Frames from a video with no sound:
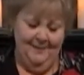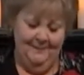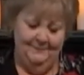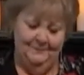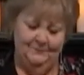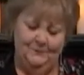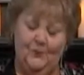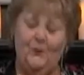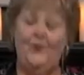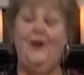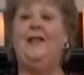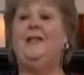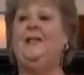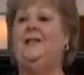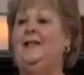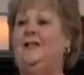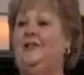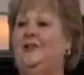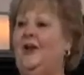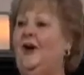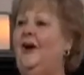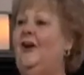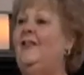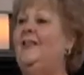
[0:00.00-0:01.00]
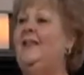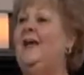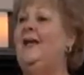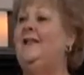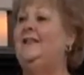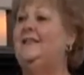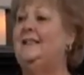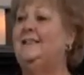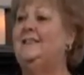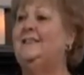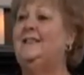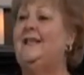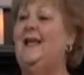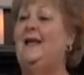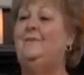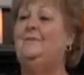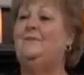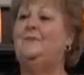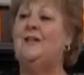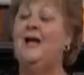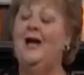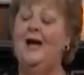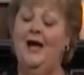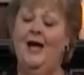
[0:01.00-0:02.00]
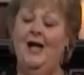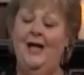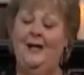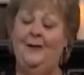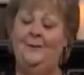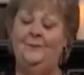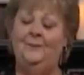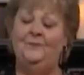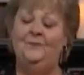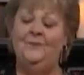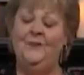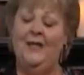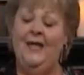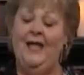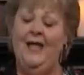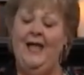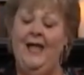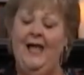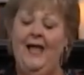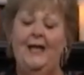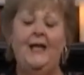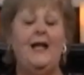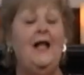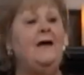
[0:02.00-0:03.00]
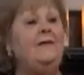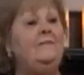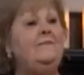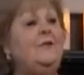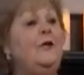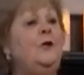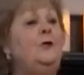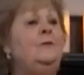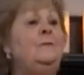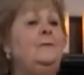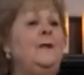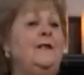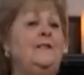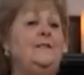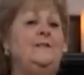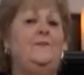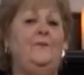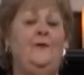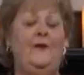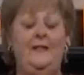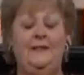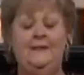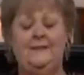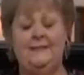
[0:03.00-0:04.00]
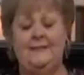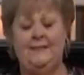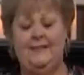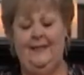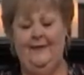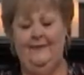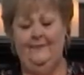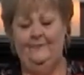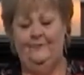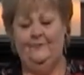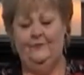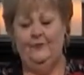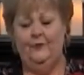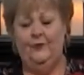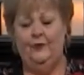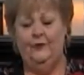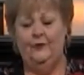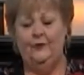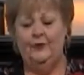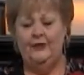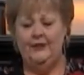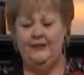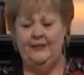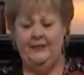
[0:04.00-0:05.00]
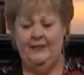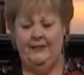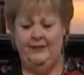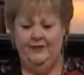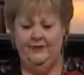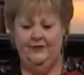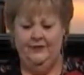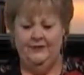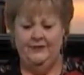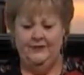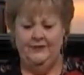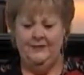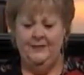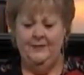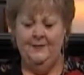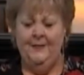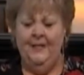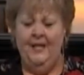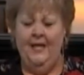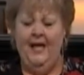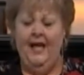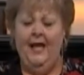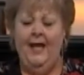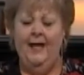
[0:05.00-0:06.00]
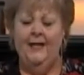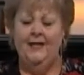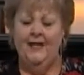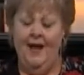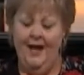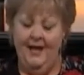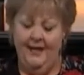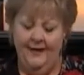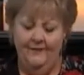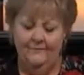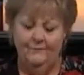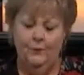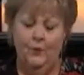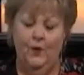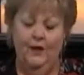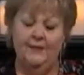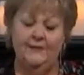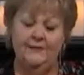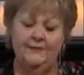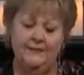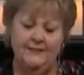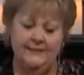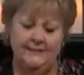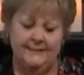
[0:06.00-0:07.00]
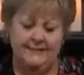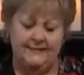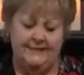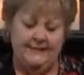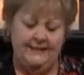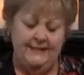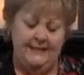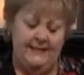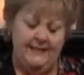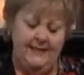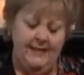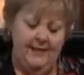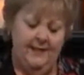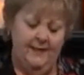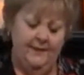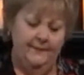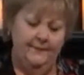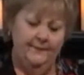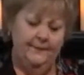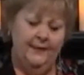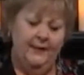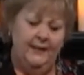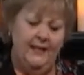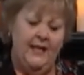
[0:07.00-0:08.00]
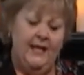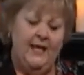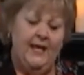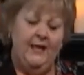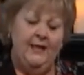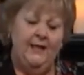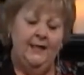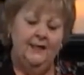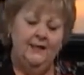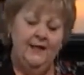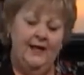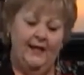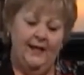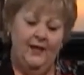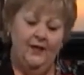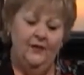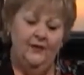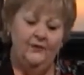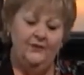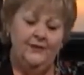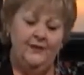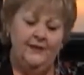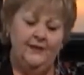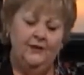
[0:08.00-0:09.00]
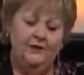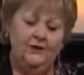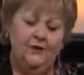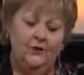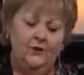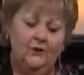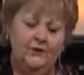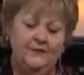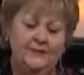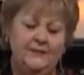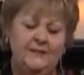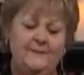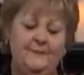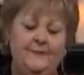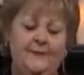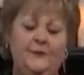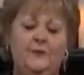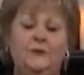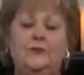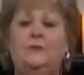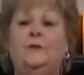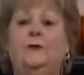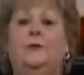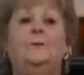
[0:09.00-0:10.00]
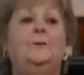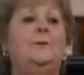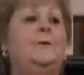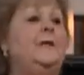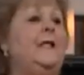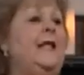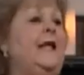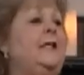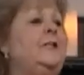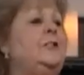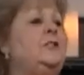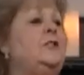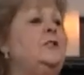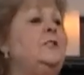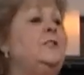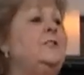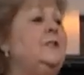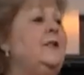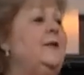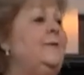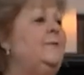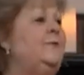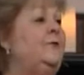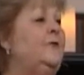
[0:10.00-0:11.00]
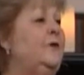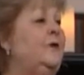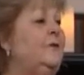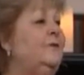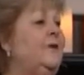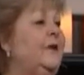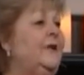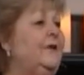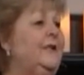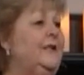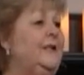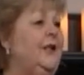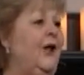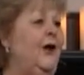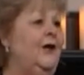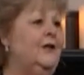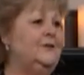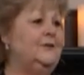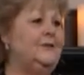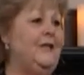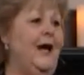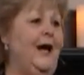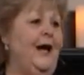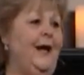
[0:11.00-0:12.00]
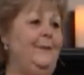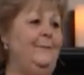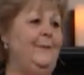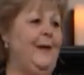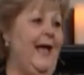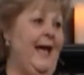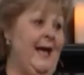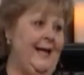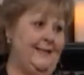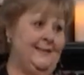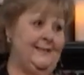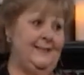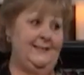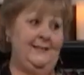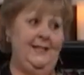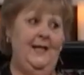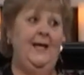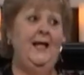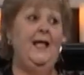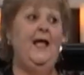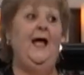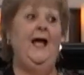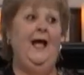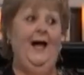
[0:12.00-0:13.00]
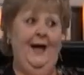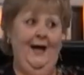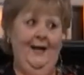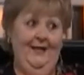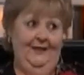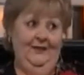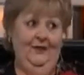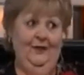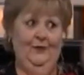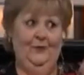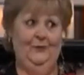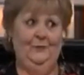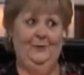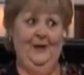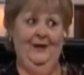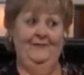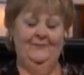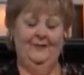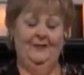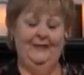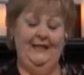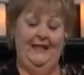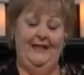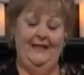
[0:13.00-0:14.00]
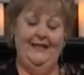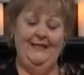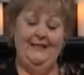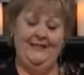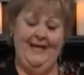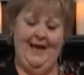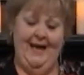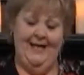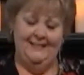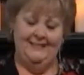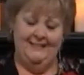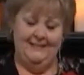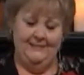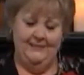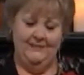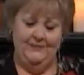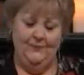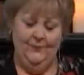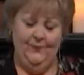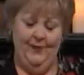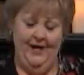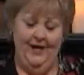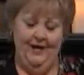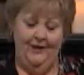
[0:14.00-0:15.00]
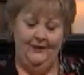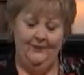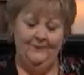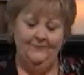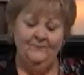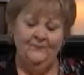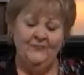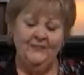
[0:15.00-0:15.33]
poignant all at the same time. And I've known my friend Skip for 30 years. And I have wanted to see him in a healthy and holy spiritual relationship for a very long time, as I know Reverend Keith has as well.